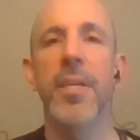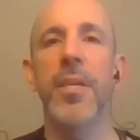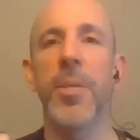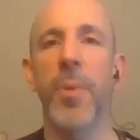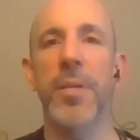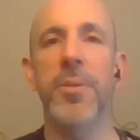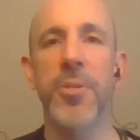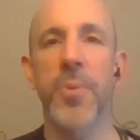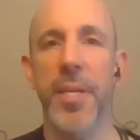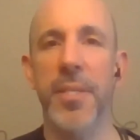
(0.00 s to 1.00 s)
You want to lose
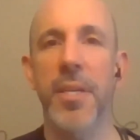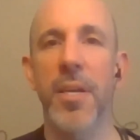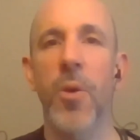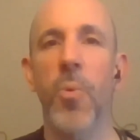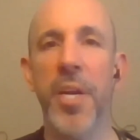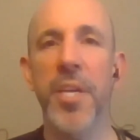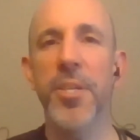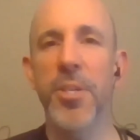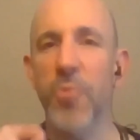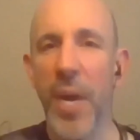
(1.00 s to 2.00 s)
weight. What can you
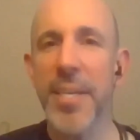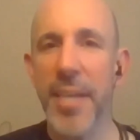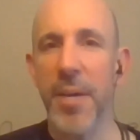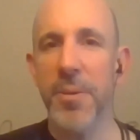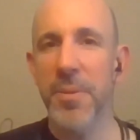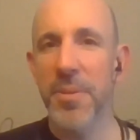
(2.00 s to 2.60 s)
do right now